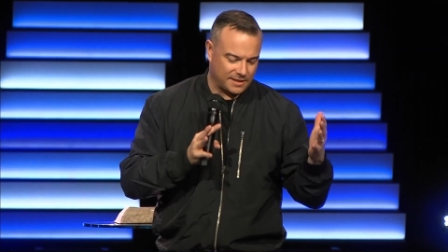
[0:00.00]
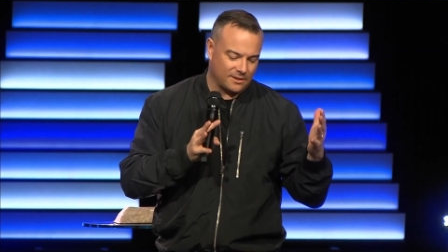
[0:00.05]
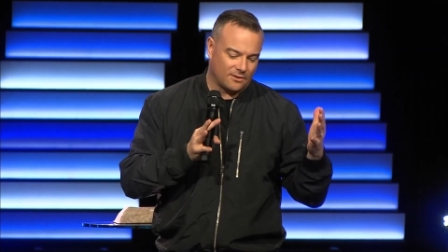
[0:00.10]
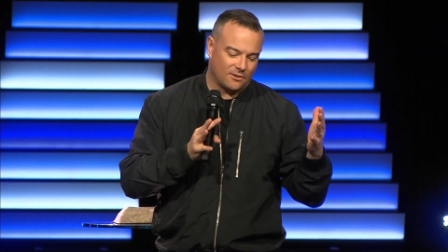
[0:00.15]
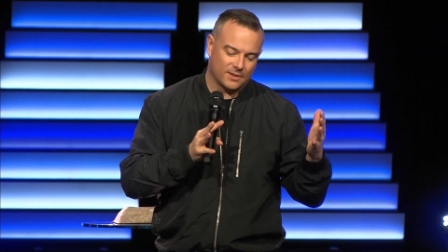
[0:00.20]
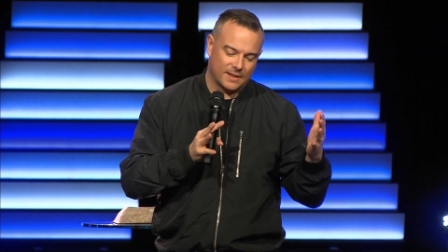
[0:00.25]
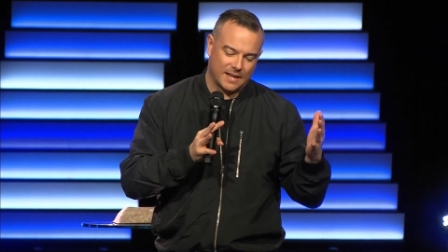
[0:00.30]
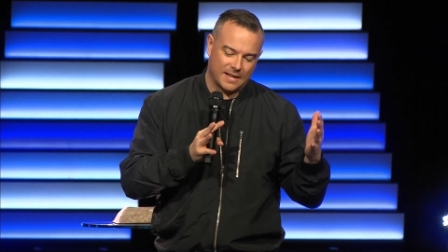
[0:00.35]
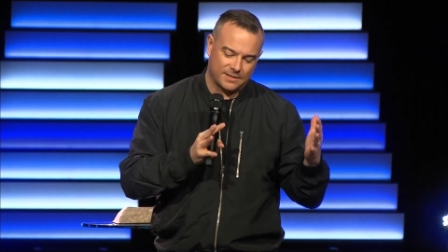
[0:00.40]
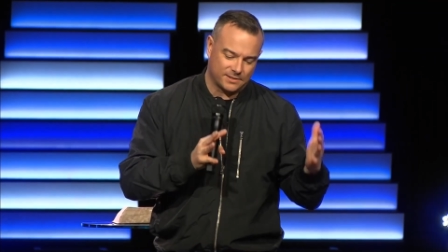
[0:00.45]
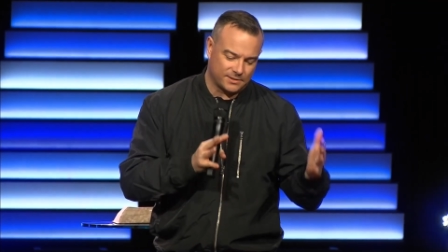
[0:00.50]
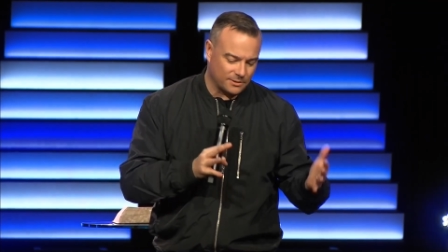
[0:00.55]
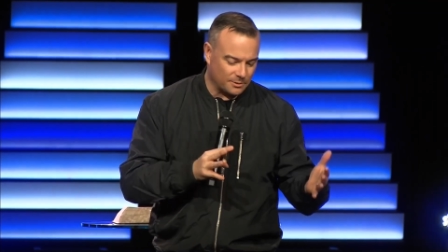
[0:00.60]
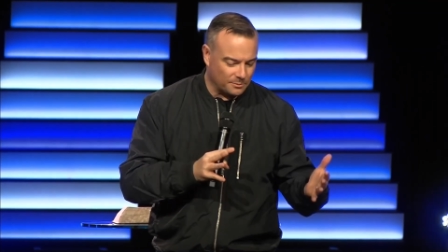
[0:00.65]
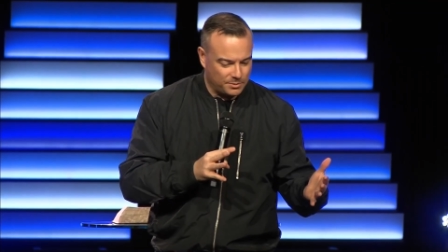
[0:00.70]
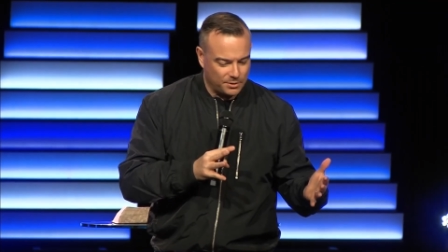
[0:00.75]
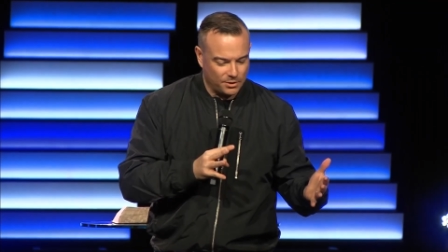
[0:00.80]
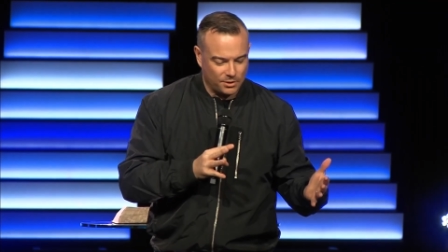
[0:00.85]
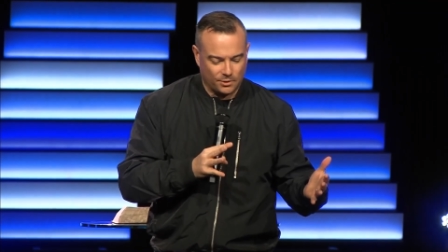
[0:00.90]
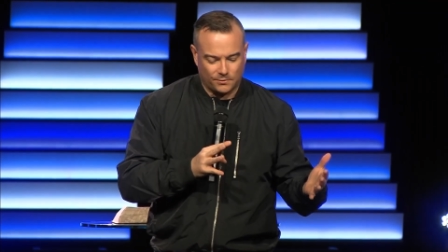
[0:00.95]
Oh, that's so
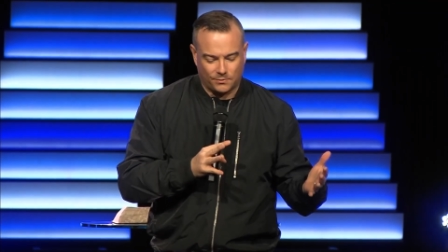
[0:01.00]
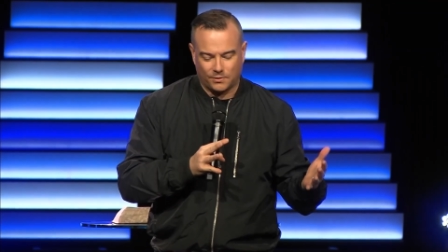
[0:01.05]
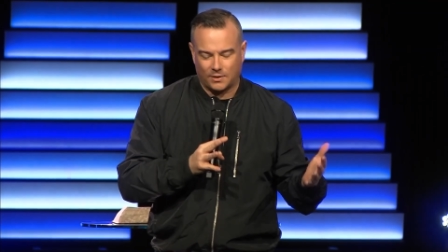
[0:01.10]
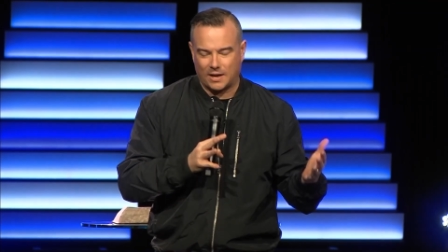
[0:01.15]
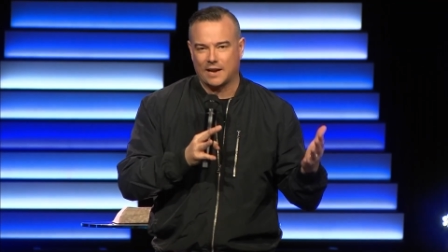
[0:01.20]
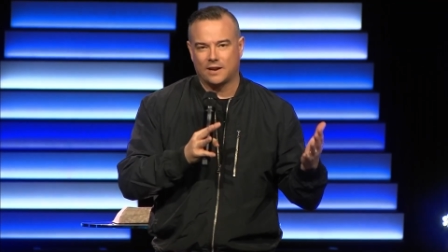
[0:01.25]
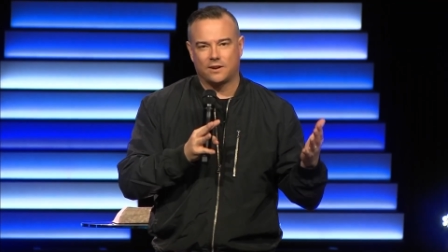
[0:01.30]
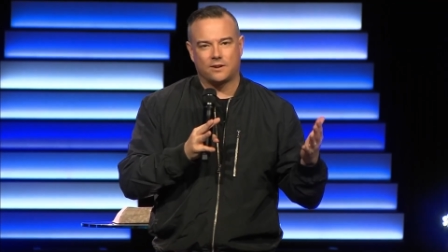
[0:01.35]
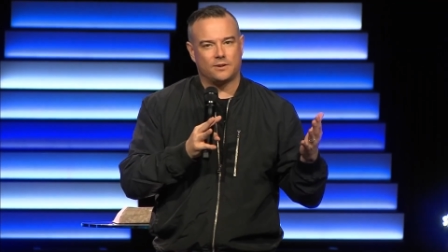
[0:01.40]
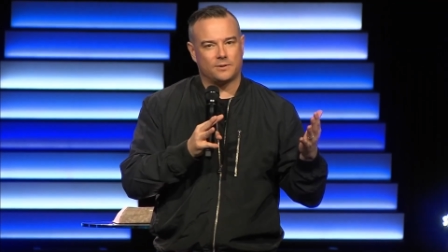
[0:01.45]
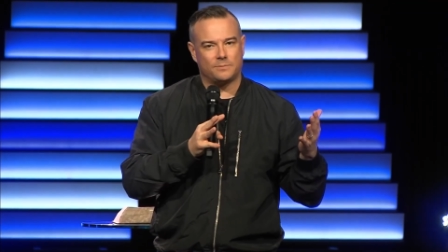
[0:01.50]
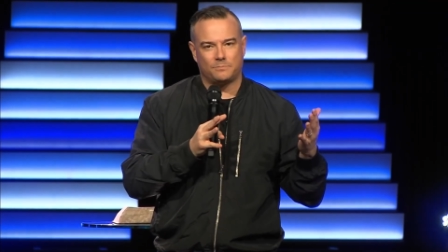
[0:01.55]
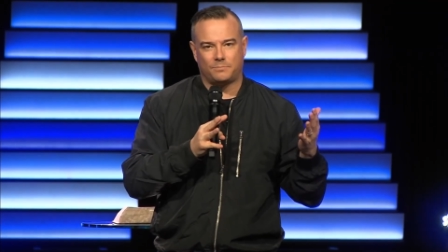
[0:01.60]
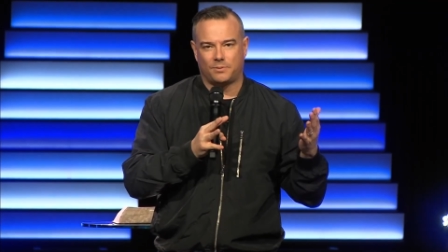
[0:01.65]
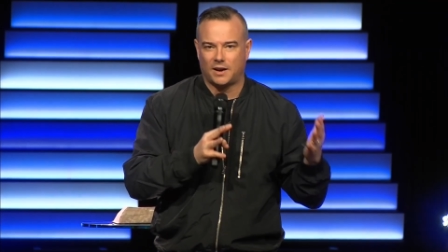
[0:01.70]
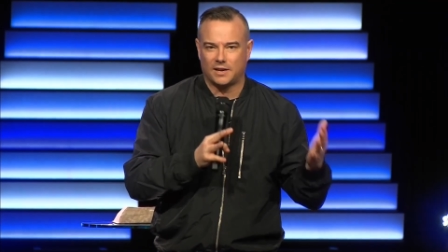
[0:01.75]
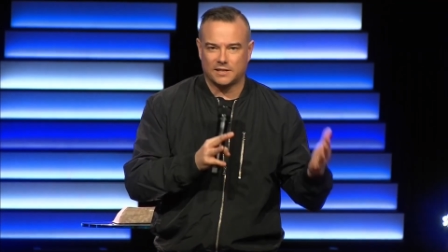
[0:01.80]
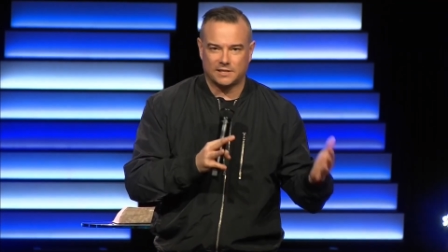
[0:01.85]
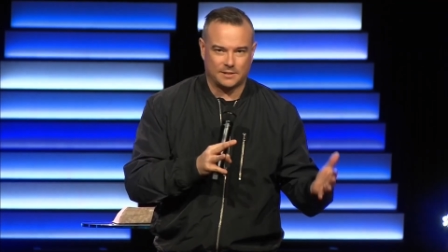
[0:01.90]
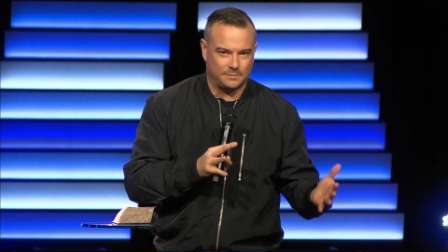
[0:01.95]
beautiful, I couldn't
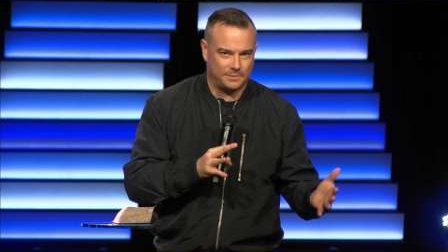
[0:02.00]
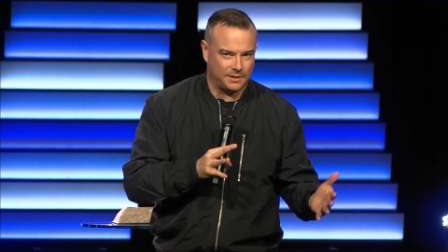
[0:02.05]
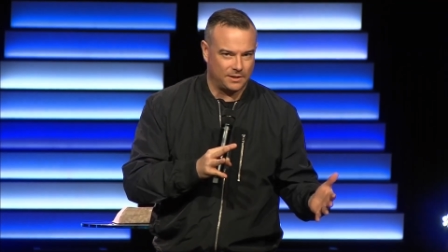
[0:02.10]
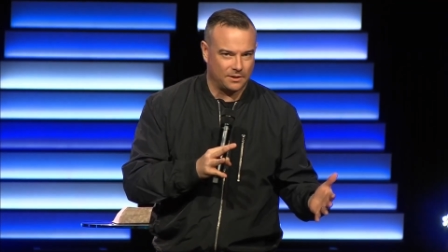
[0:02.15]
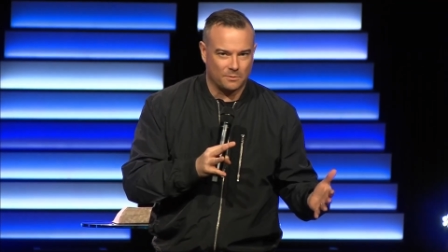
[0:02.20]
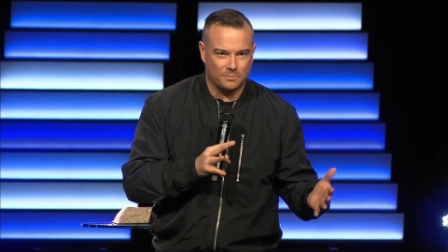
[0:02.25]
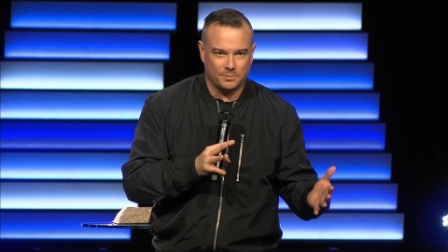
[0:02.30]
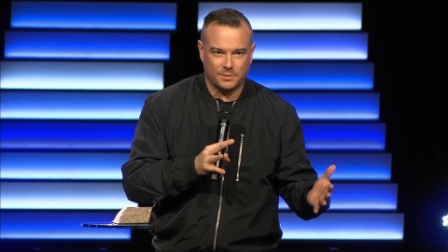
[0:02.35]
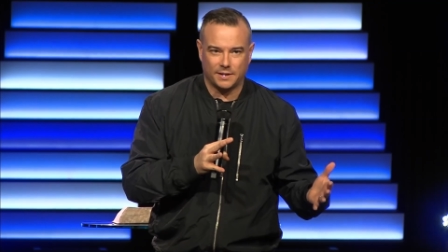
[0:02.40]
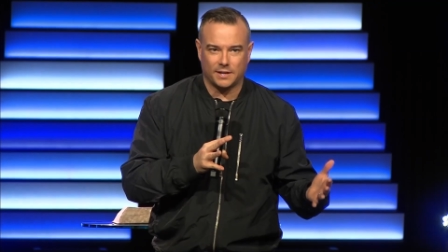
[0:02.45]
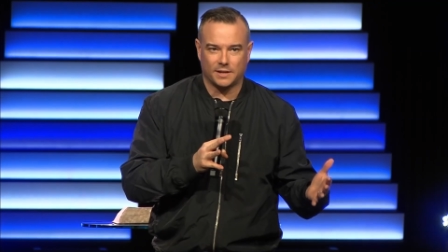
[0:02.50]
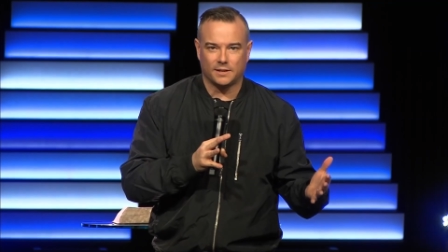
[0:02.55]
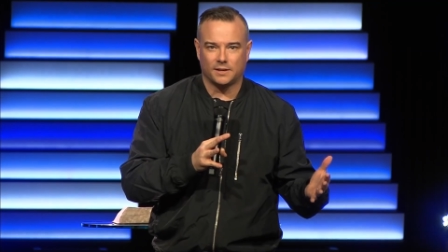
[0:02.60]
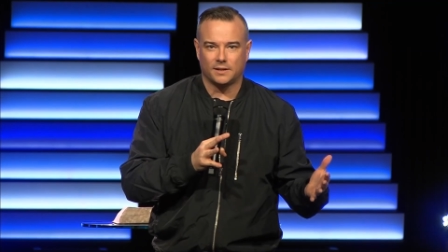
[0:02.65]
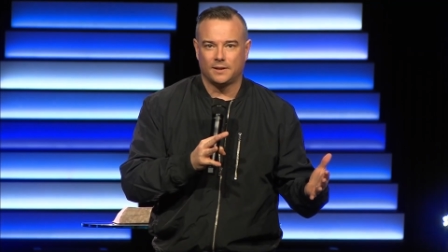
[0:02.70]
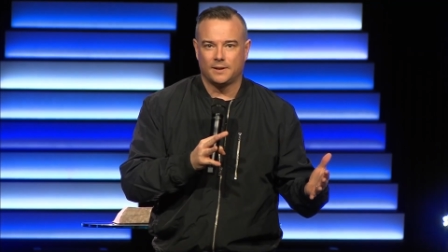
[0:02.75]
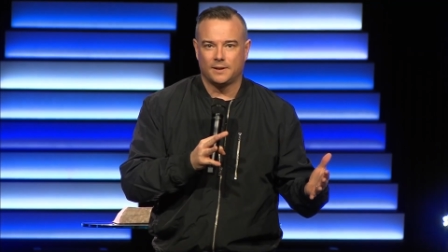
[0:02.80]
possibly open it.